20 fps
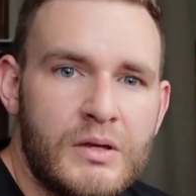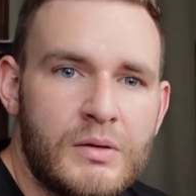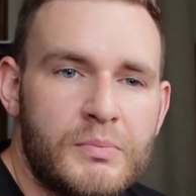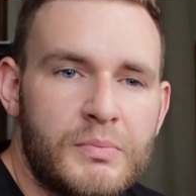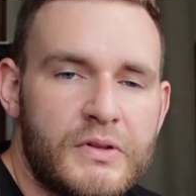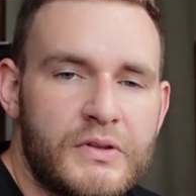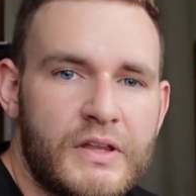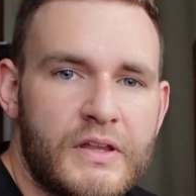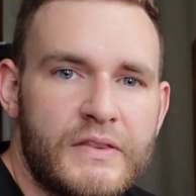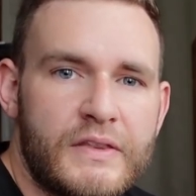
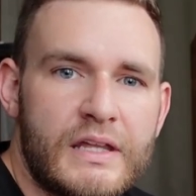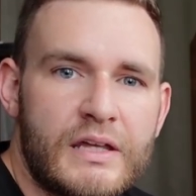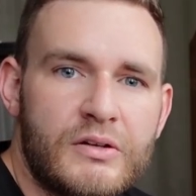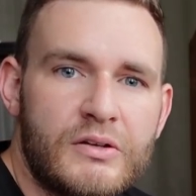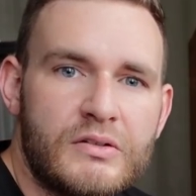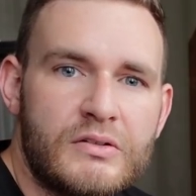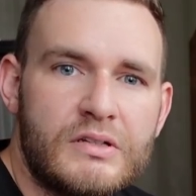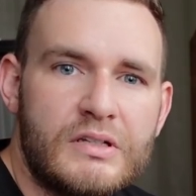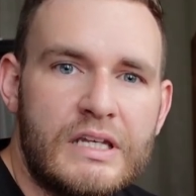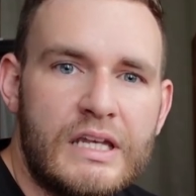but then
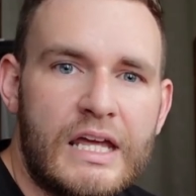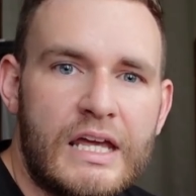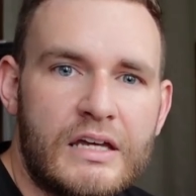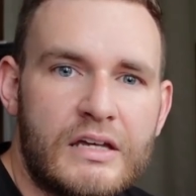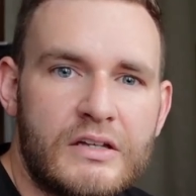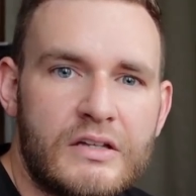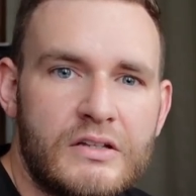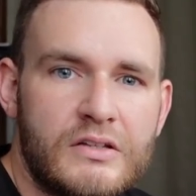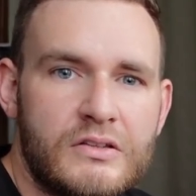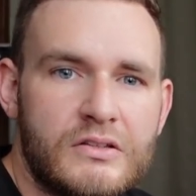they'll
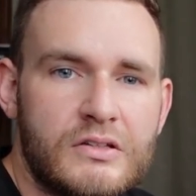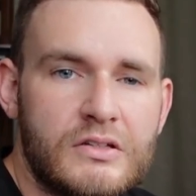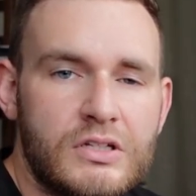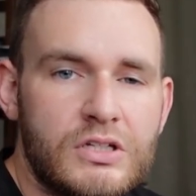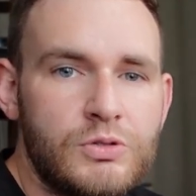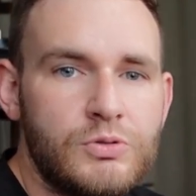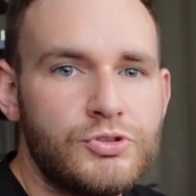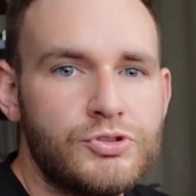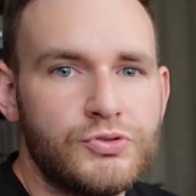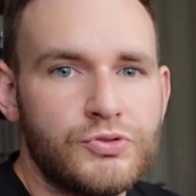nick the
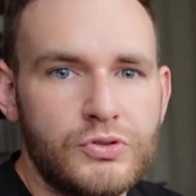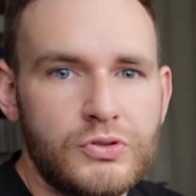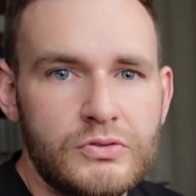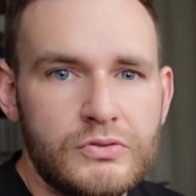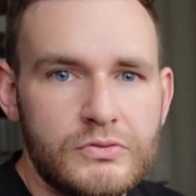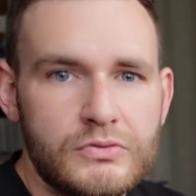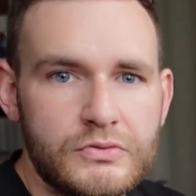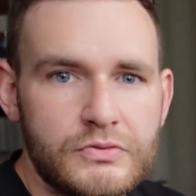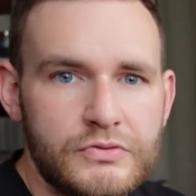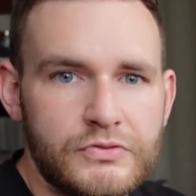neutral
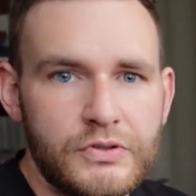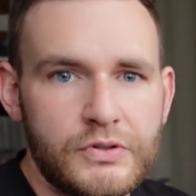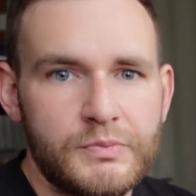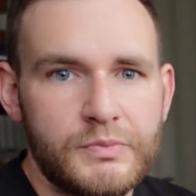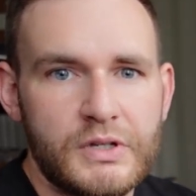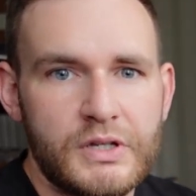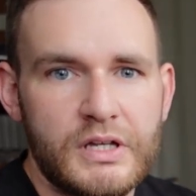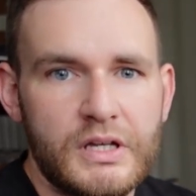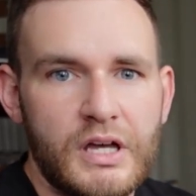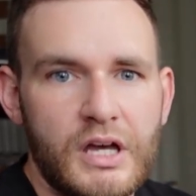from
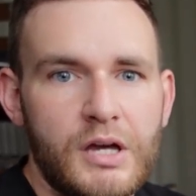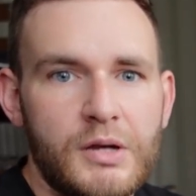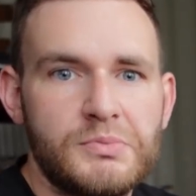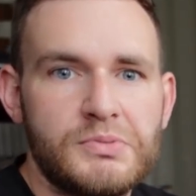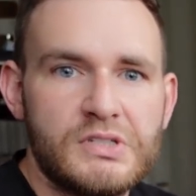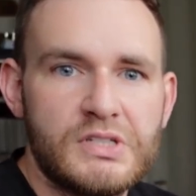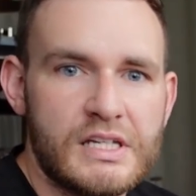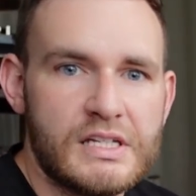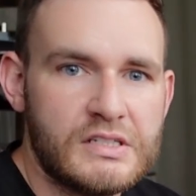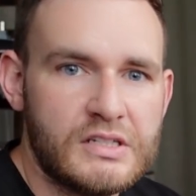the
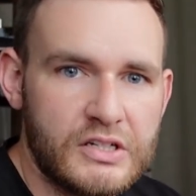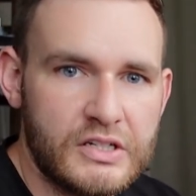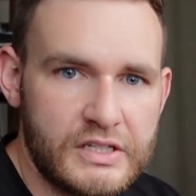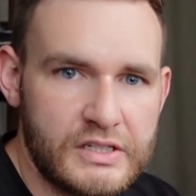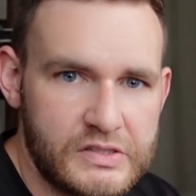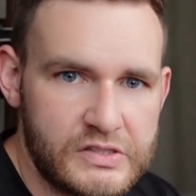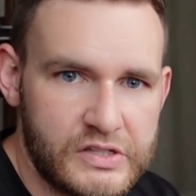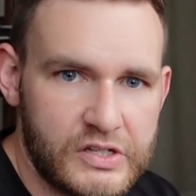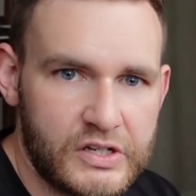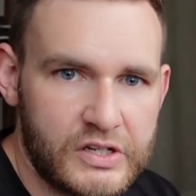upstairs lighting
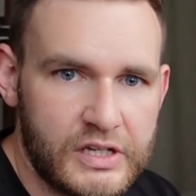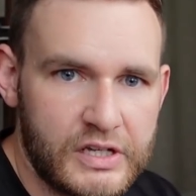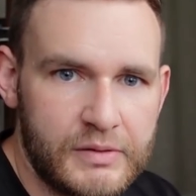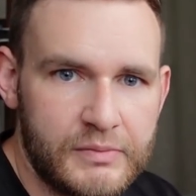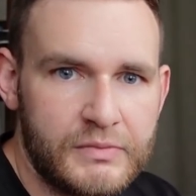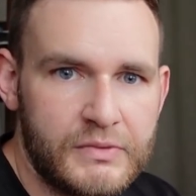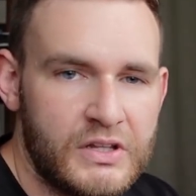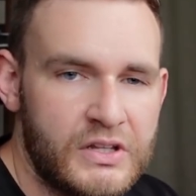circuit,